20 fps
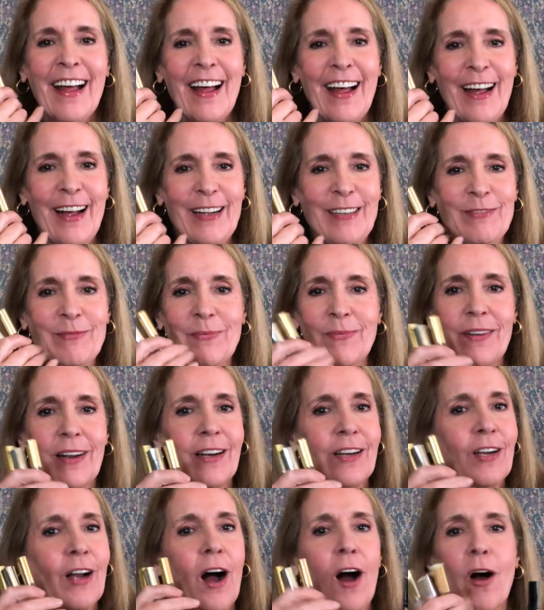Um,
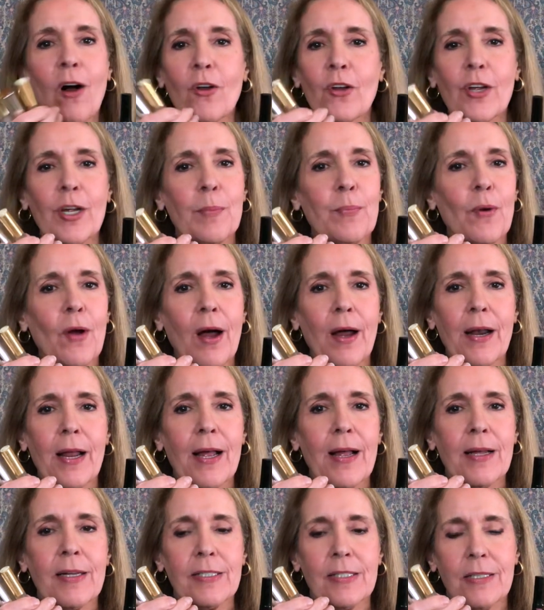all good
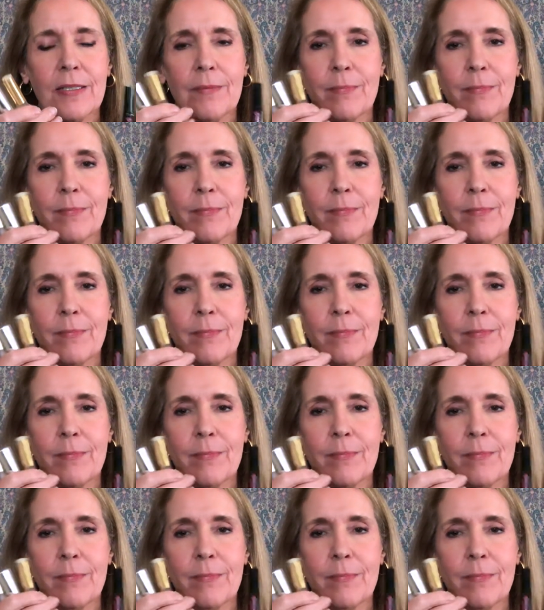products,